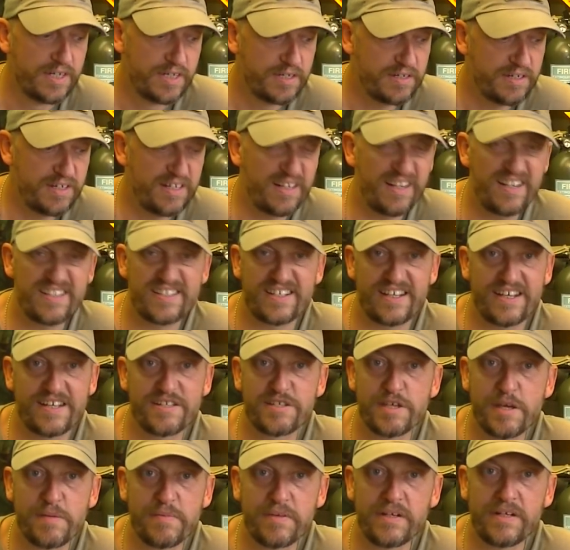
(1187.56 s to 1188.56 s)
It'll only take you
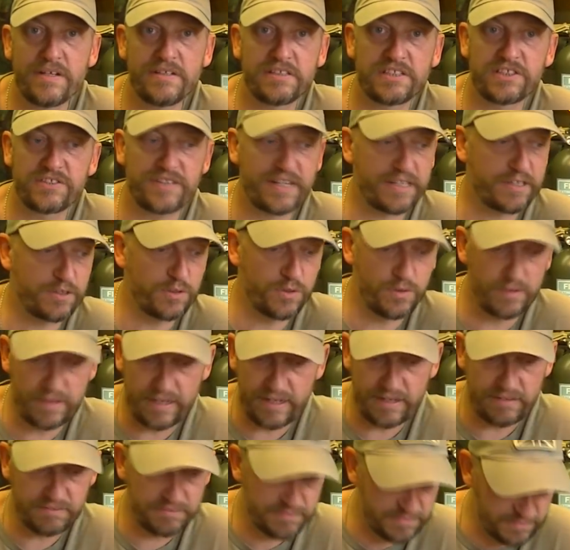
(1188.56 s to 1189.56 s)
10 minutes, drag it all
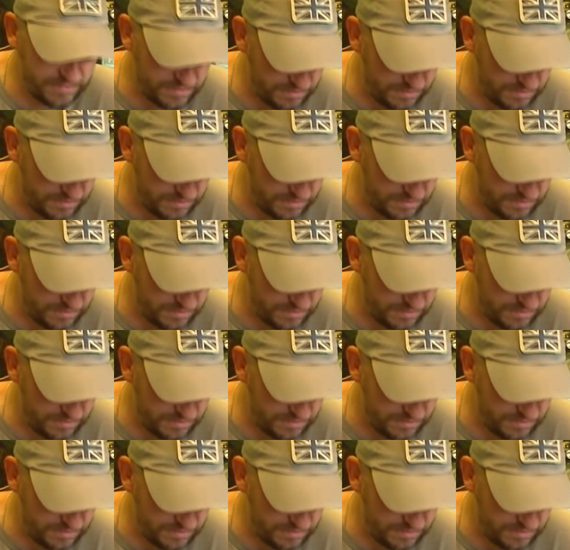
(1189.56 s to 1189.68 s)
out,